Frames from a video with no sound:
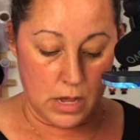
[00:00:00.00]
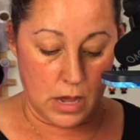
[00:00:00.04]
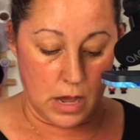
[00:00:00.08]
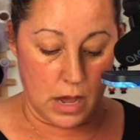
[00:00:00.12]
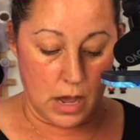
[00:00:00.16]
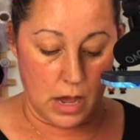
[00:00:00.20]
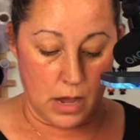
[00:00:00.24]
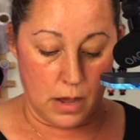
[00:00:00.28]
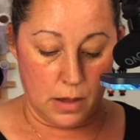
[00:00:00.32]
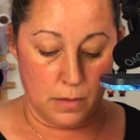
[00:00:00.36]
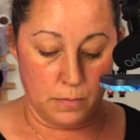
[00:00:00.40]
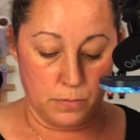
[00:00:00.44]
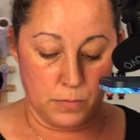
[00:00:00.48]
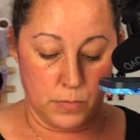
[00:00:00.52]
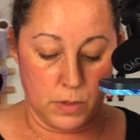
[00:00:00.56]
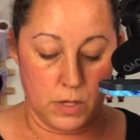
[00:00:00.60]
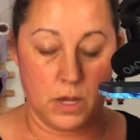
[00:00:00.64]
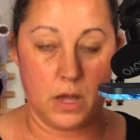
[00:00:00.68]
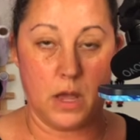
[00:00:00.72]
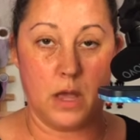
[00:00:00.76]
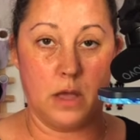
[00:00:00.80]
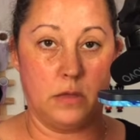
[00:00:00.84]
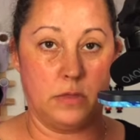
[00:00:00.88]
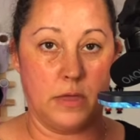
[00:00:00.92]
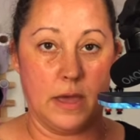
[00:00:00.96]

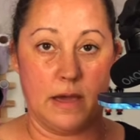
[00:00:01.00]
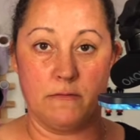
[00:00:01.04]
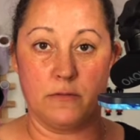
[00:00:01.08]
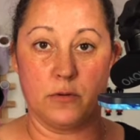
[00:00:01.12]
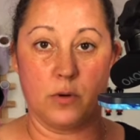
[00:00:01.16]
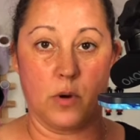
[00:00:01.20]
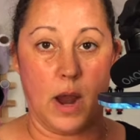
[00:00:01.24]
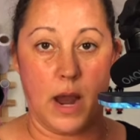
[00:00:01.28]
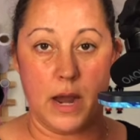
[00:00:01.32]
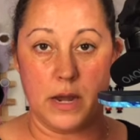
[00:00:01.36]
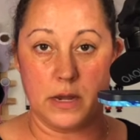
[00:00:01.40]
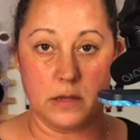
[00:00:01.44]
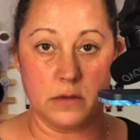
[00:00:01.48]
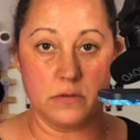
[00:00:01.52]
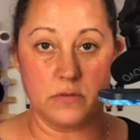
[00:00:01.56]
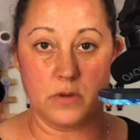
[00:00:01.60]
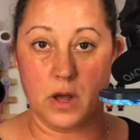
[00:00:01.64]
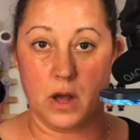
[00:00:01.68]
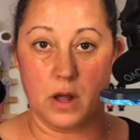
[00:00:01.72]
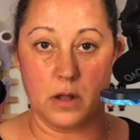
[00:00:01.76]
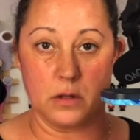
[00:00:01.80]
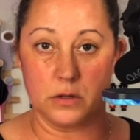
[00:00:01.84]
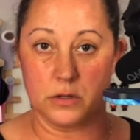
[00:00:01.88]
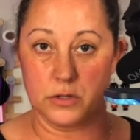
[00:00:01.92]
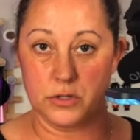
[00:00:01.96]
that variety of
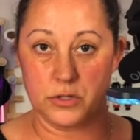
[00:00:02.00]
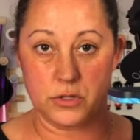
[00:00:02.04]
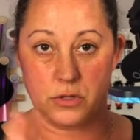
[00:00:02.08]
colors.